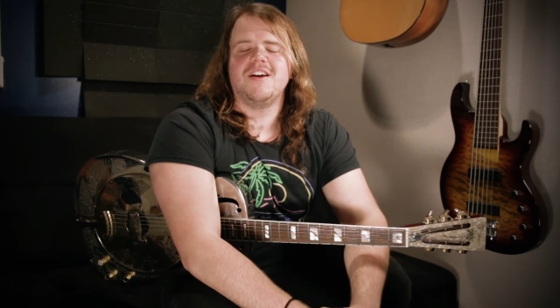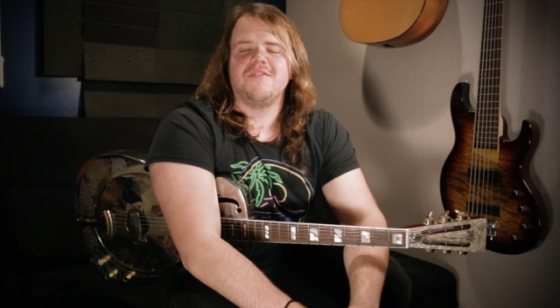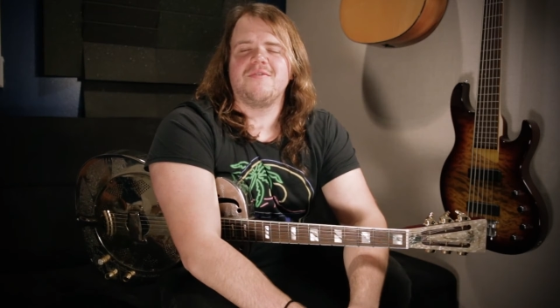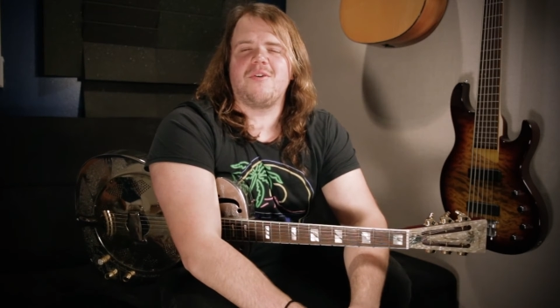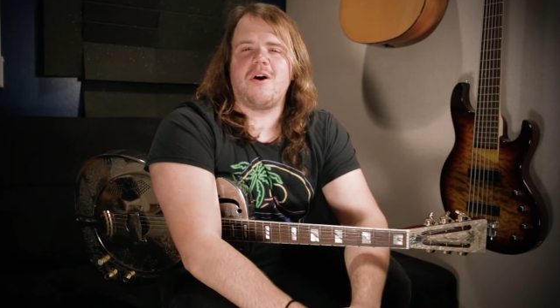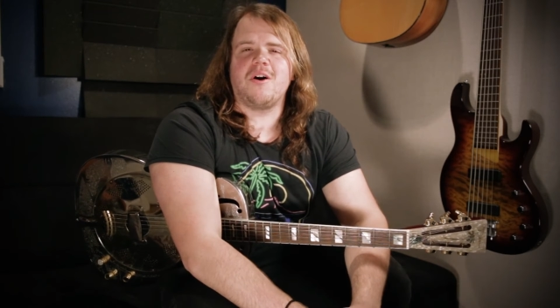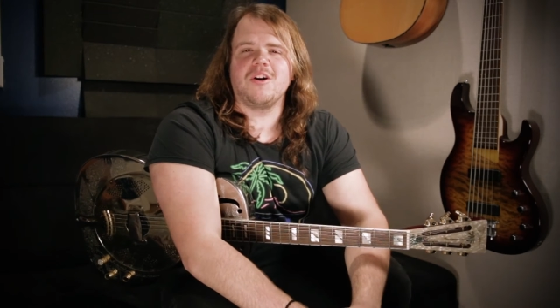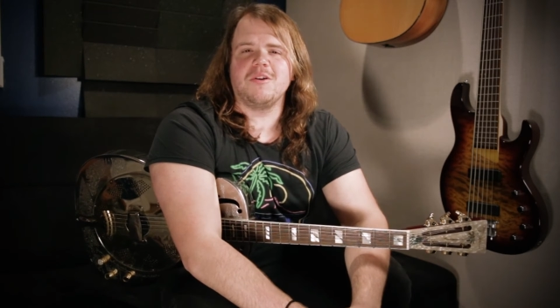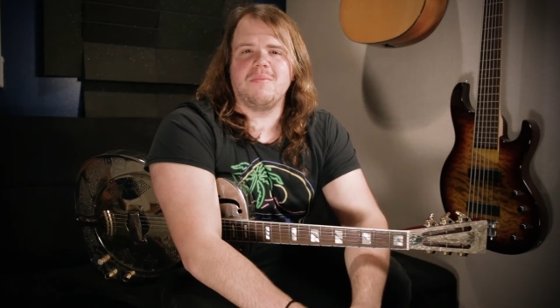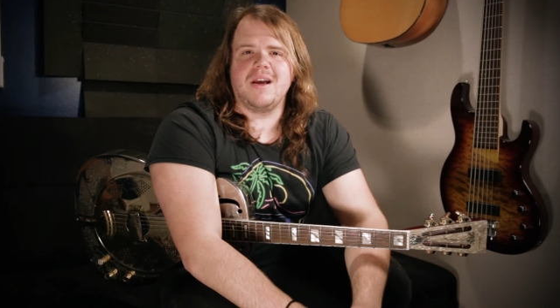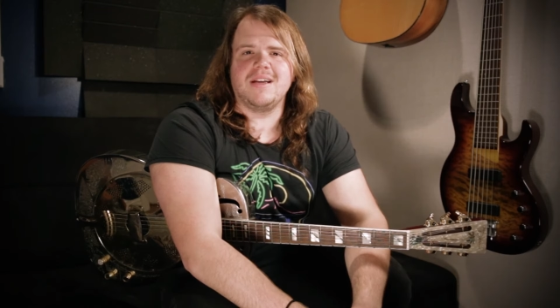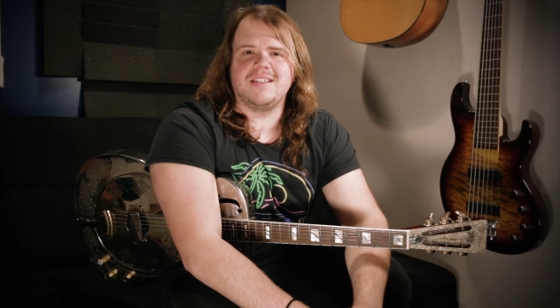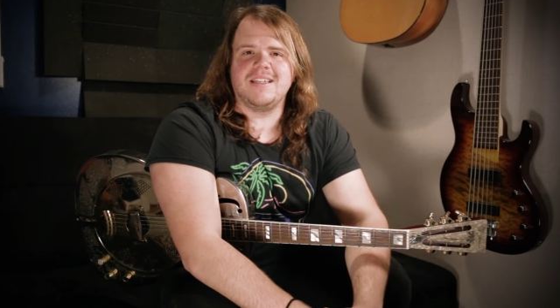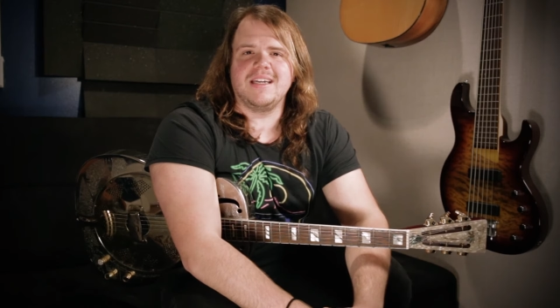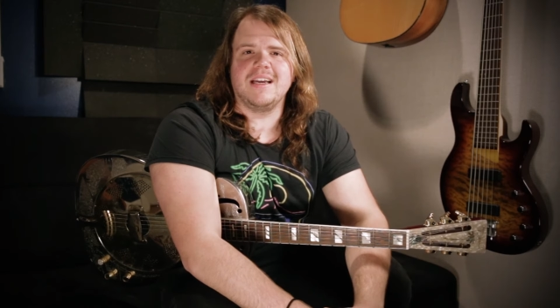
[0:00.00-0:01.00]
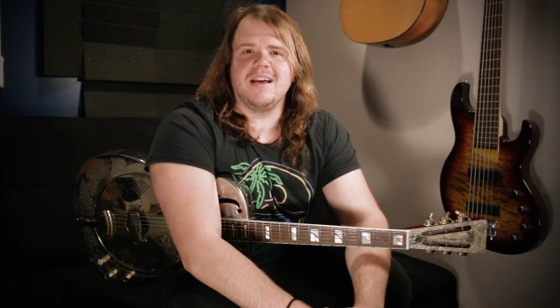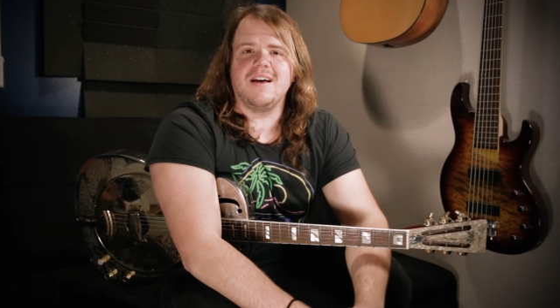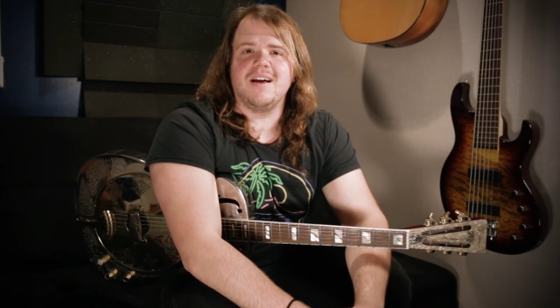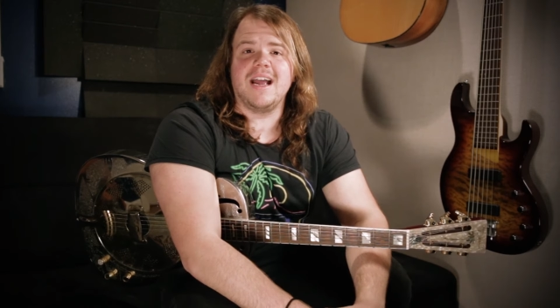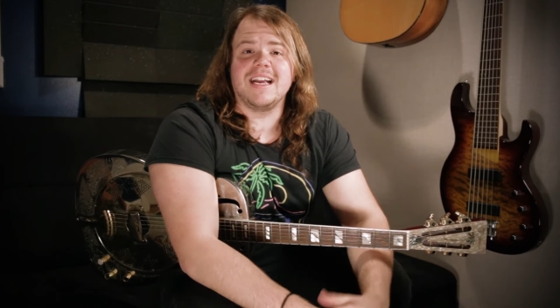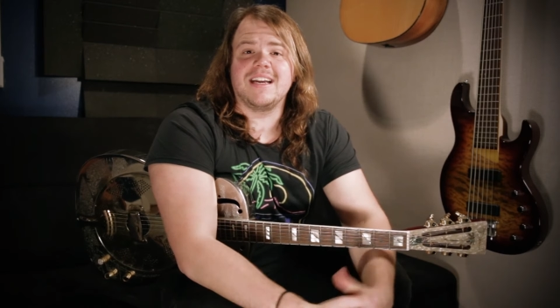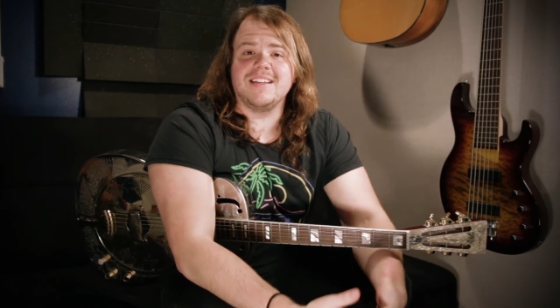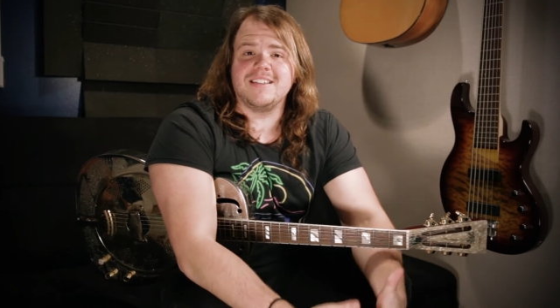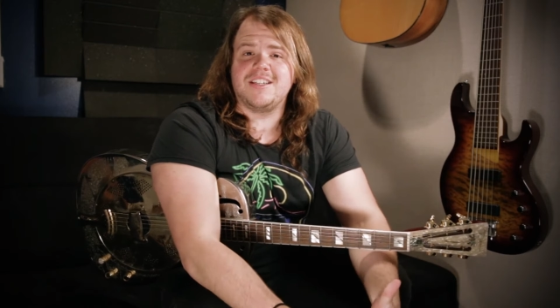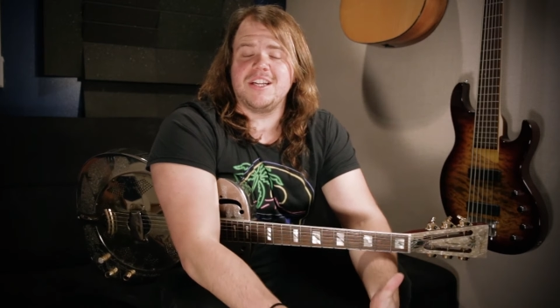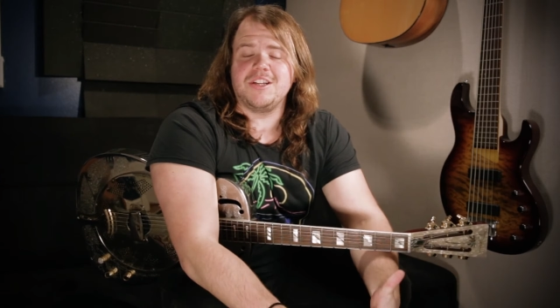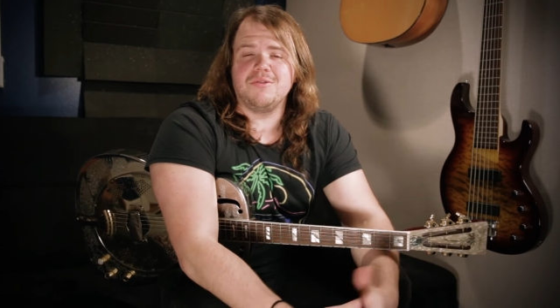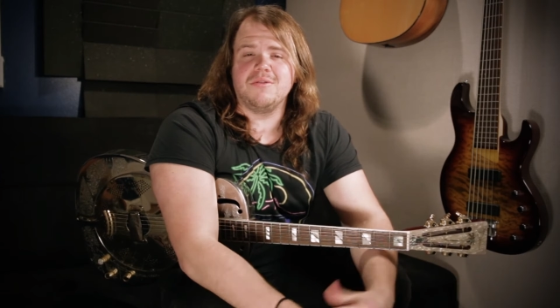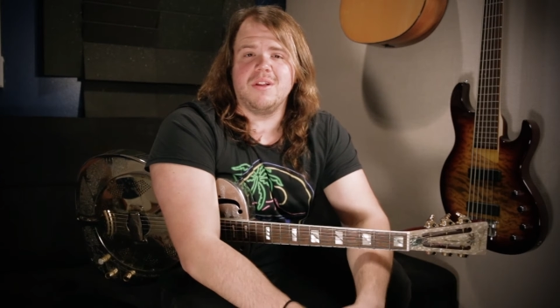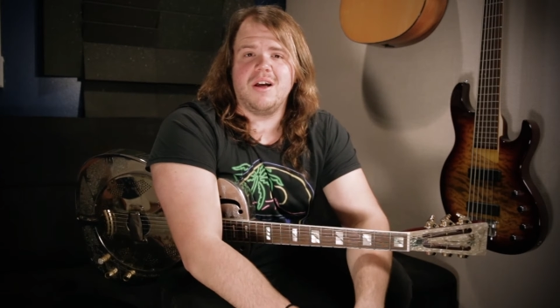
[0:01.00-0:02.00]
for all your amazing and
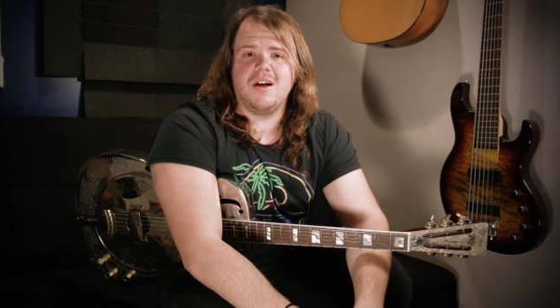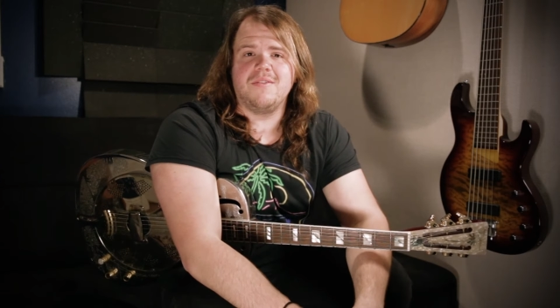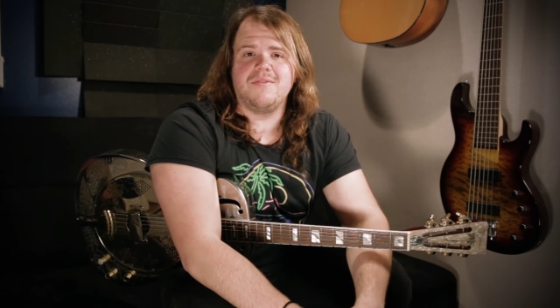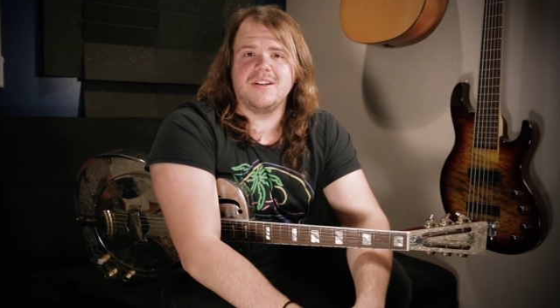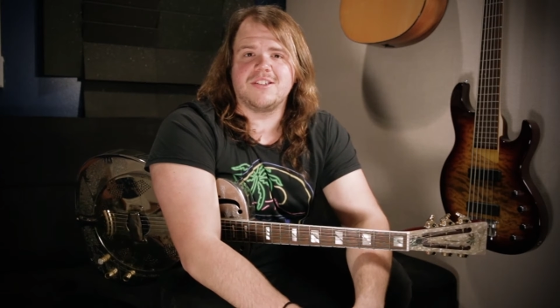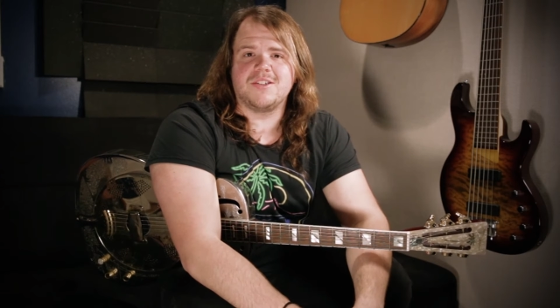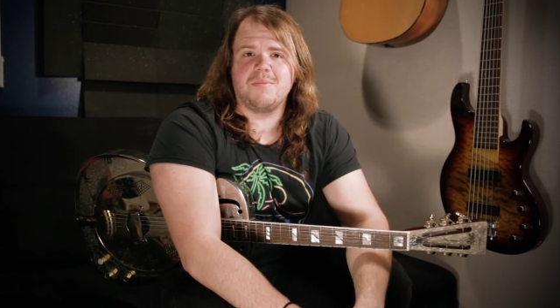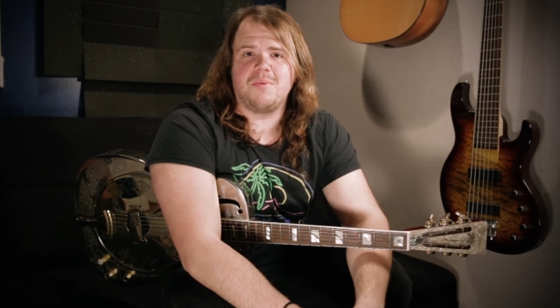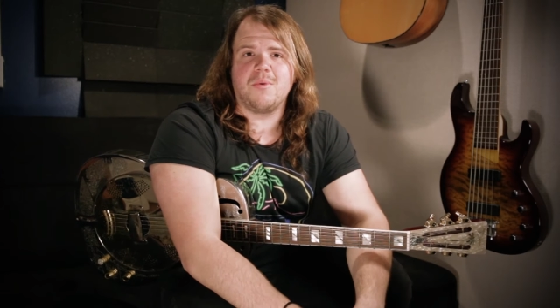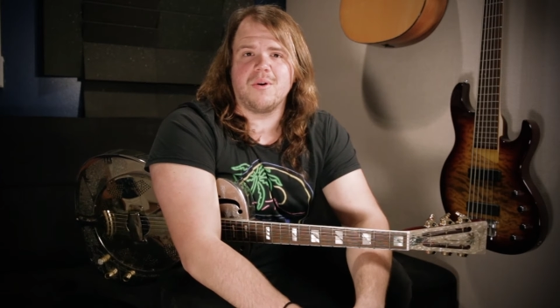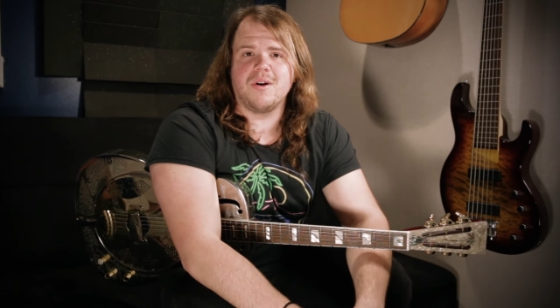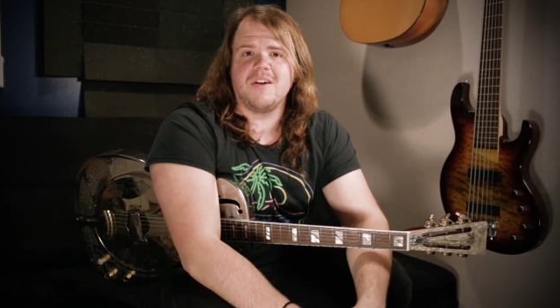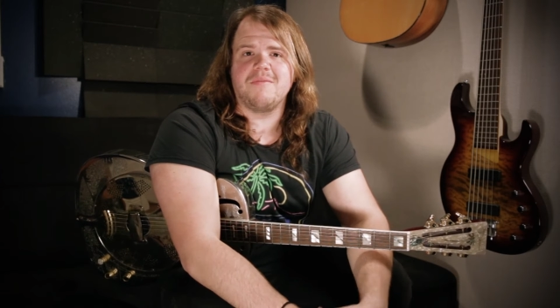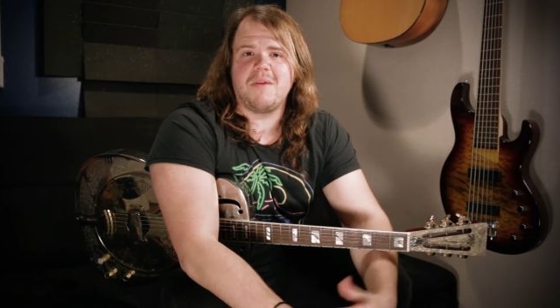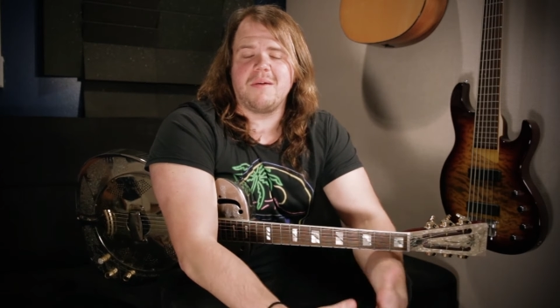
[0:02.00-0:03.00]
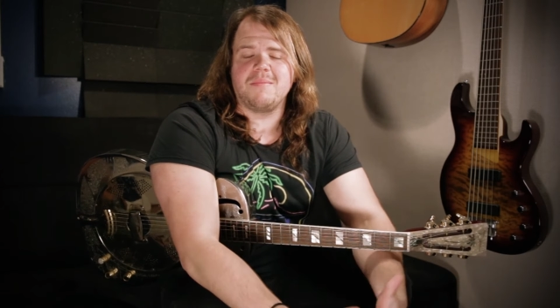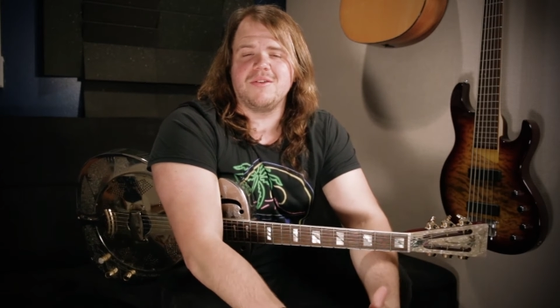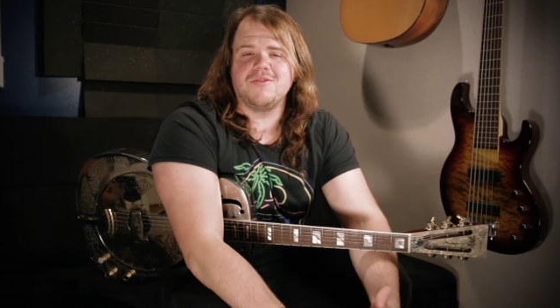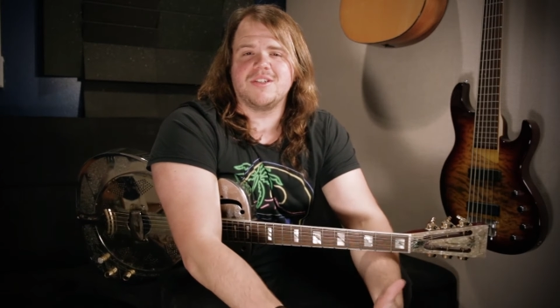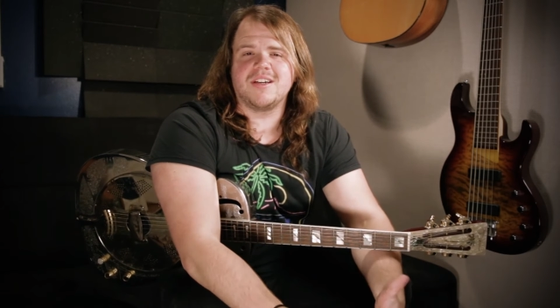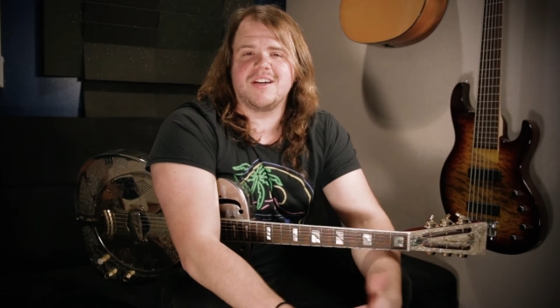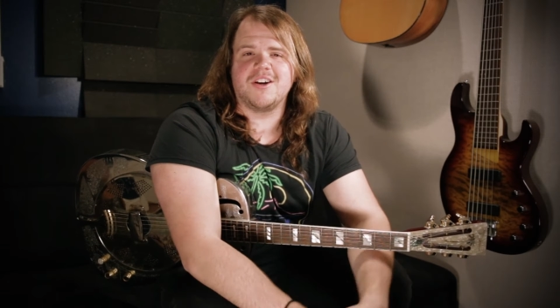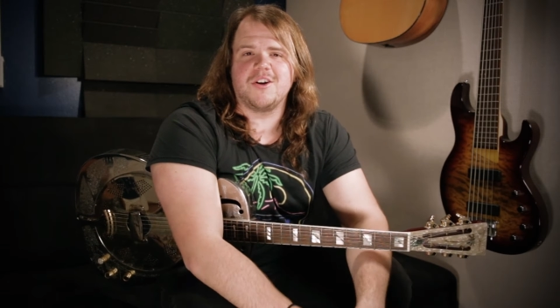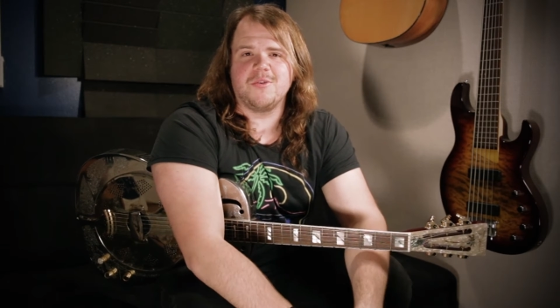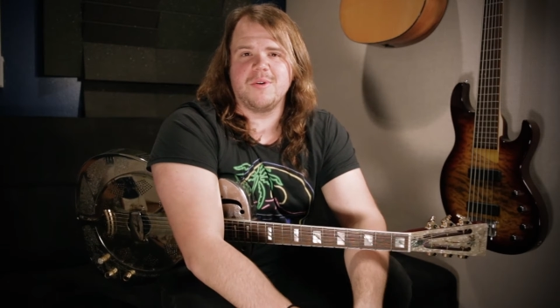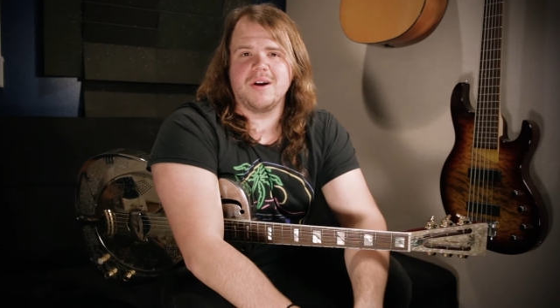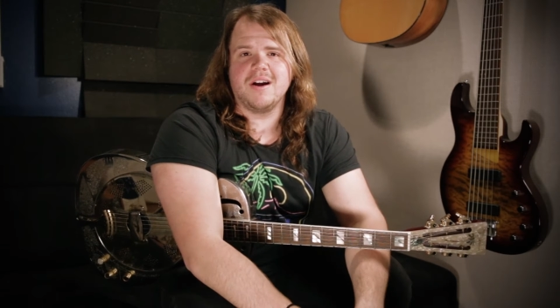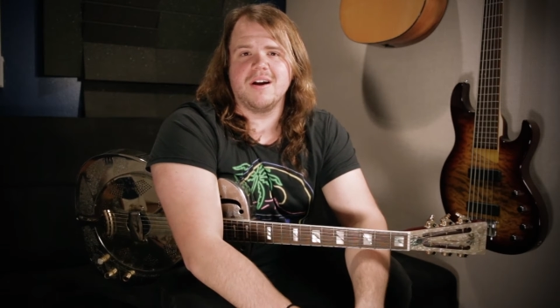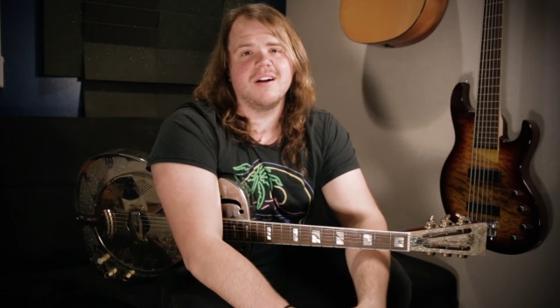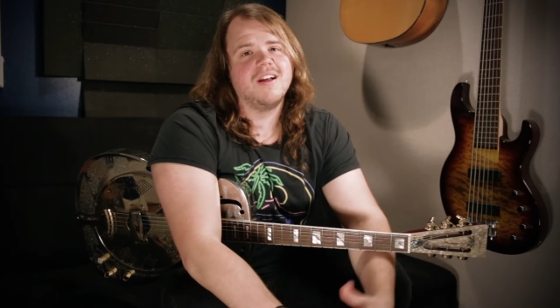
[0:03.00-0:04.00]
continued love and support of my music and
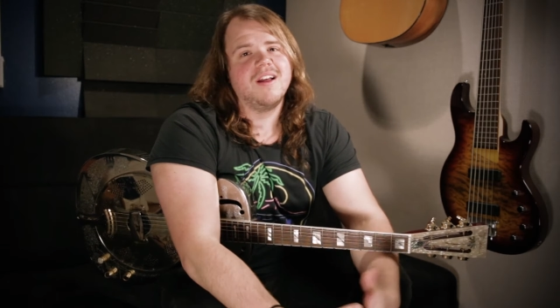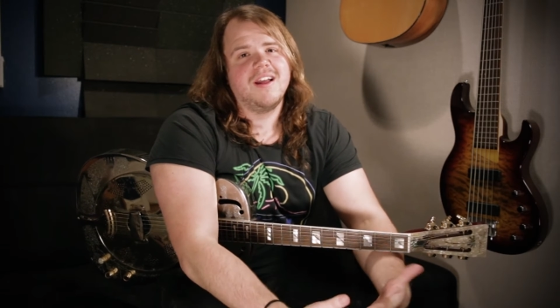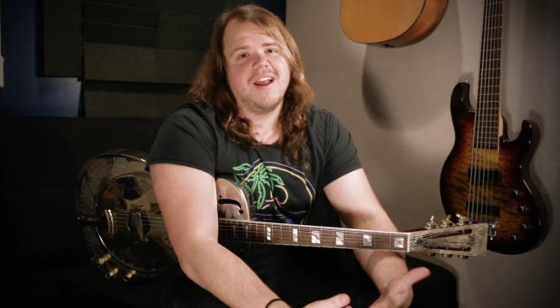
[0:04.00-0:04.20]
career